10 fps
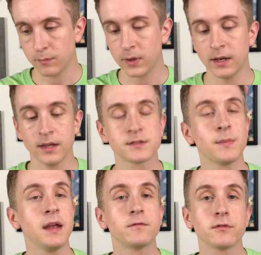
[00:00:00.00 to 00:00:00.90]
but it's
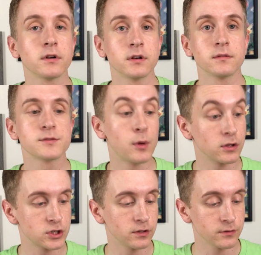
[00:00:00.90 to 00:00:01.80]
made for small
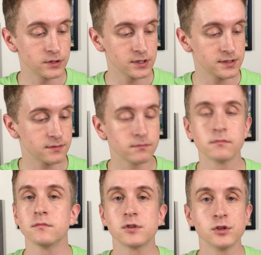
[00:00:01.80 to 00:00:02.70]
children just
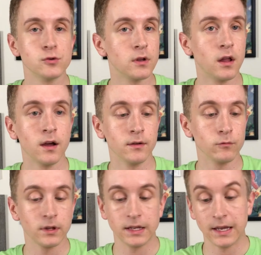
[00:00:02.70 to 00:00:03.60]
to doodle on
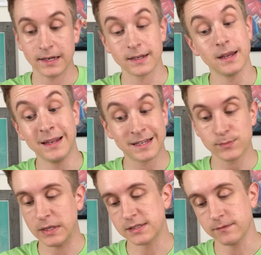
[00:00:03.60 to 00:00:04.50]
really
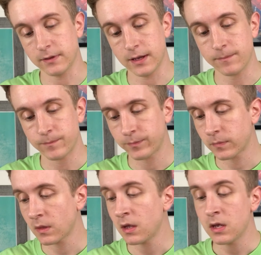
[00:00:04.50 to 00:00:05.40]
inexpensively.
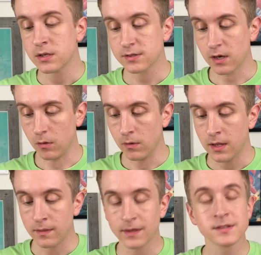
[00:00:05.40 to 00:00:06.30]
So
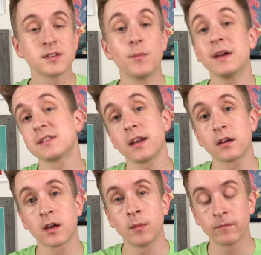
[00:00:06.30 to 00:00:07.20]
this is the best that I
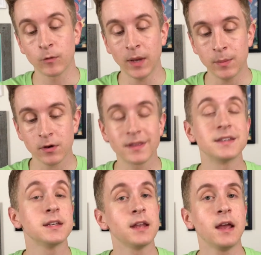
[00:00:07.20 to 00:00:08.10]
could come up for paper that
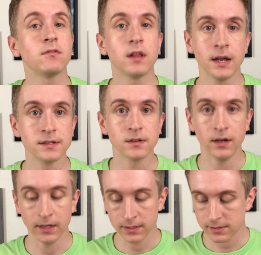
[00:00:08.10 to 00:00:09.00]
didn't have lines
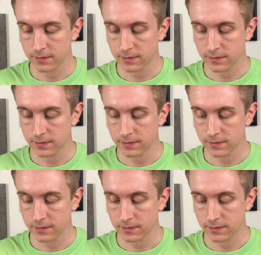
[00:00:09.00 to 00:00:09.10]
on it.